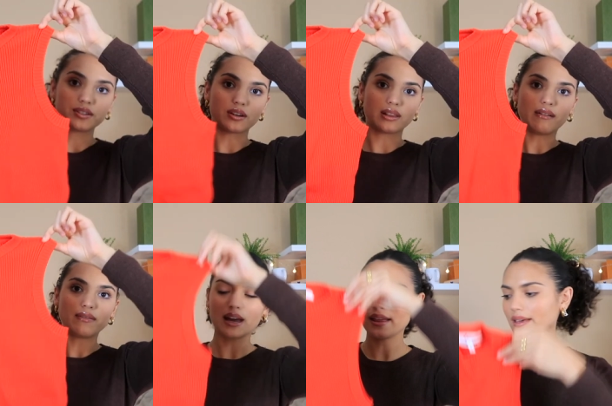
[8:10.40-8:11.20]
So love
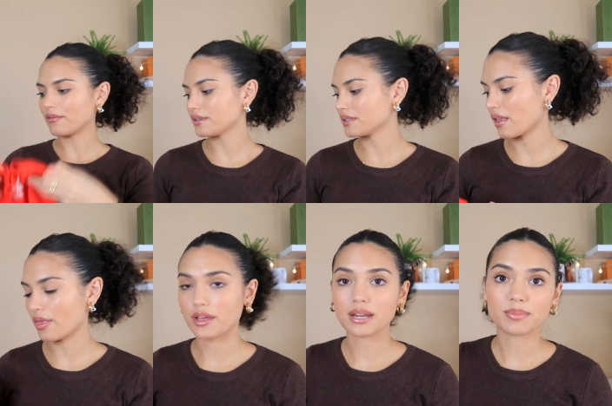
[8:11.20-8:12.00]
that, that was
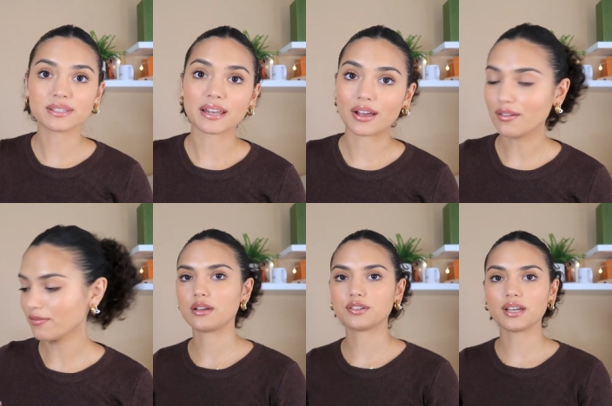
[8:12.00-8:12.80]
30% off.
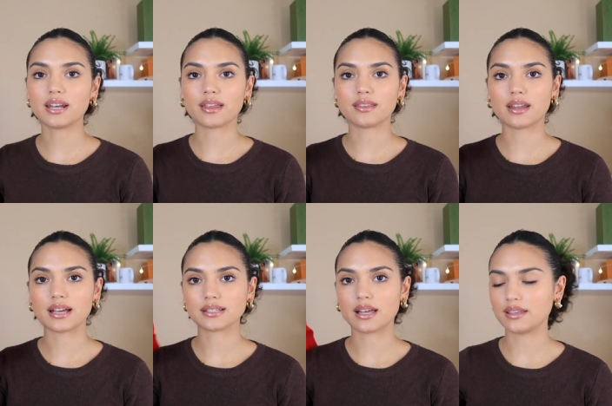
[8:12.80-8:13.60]
They also had other
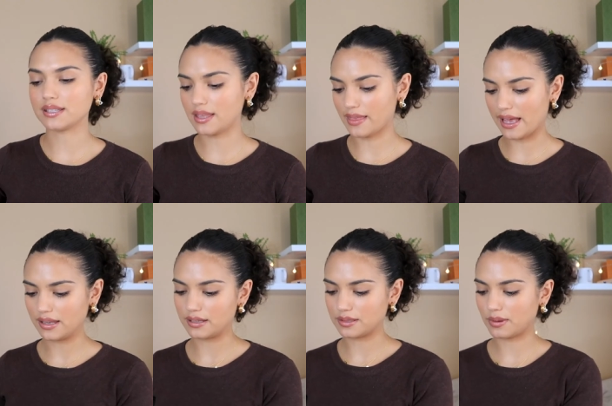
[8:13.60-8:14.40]
nice colours in that
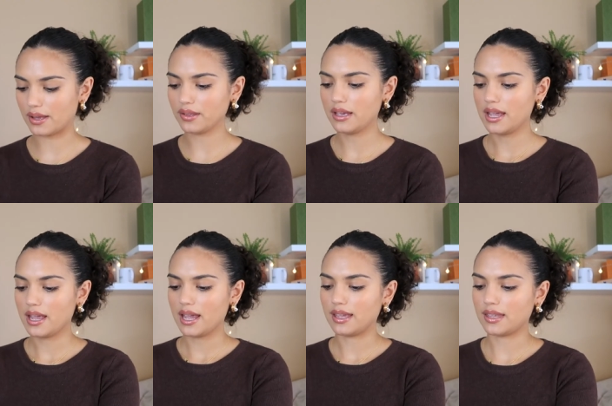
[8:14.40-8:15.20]
as well.
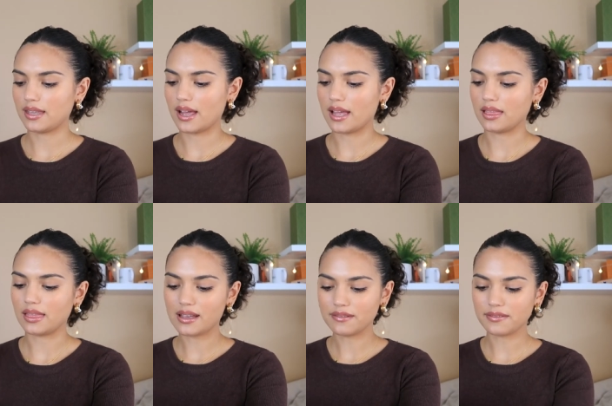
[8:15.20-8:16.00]
And then I
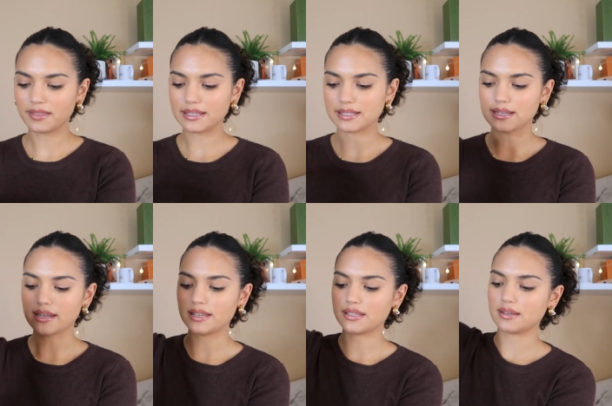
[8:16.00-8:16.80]
love this
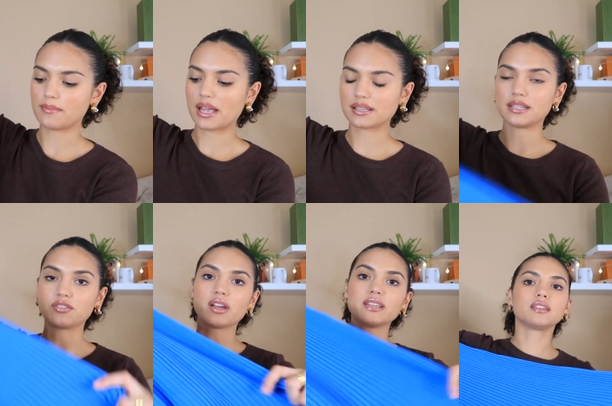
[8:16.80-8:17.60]
knit maxi
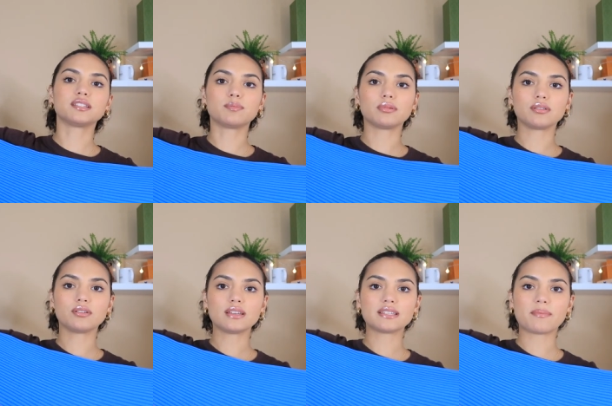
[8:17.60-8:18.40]
dress. This blue
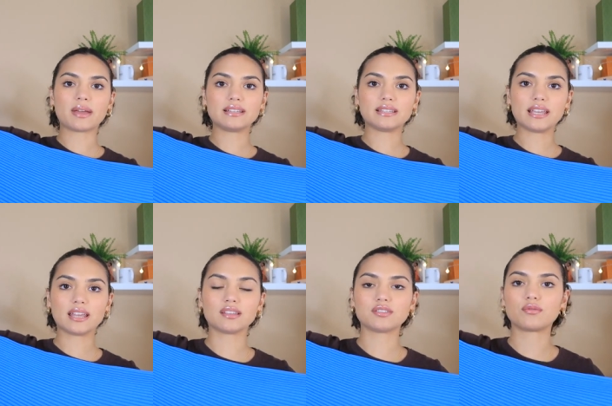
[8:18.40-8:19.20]
is amazing
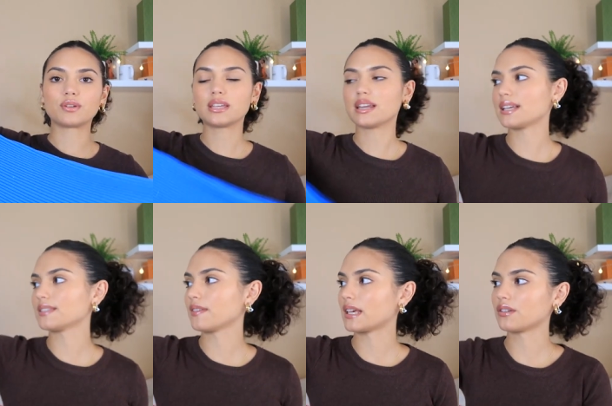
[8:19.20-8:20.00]
and it's a really nice
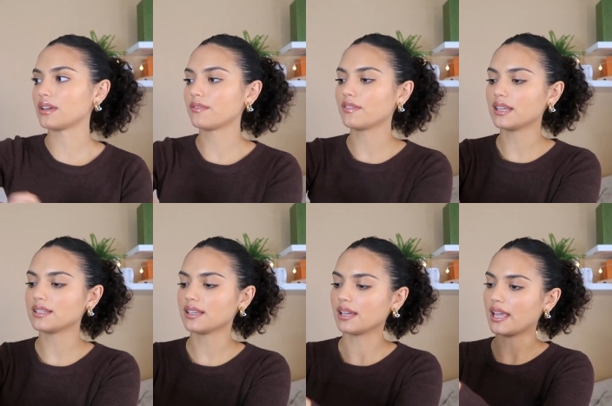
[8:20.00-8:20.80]
flattering
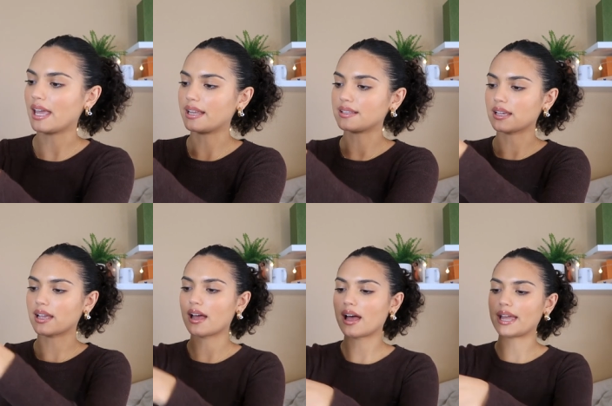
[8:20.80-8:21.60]
fit. Again, it's like
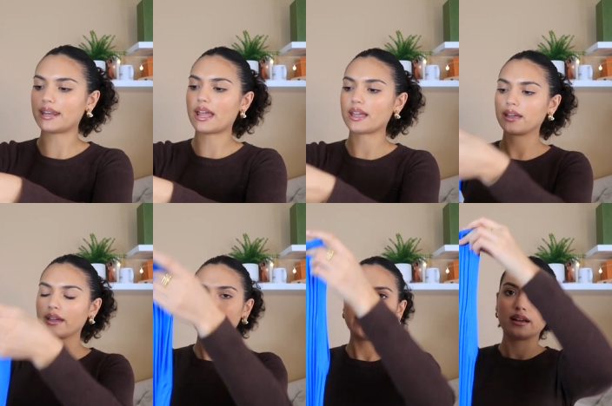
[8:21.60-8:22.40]
a high neck
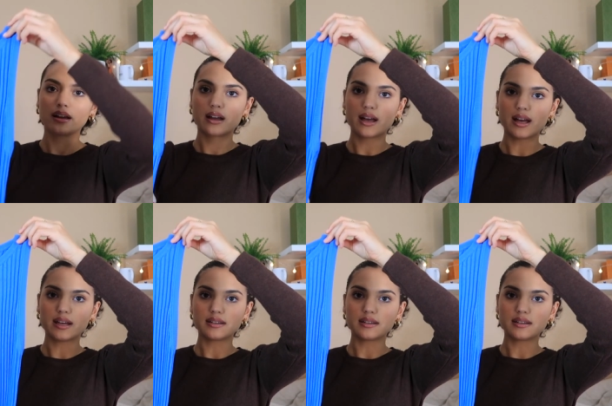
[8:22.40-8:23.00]
cut.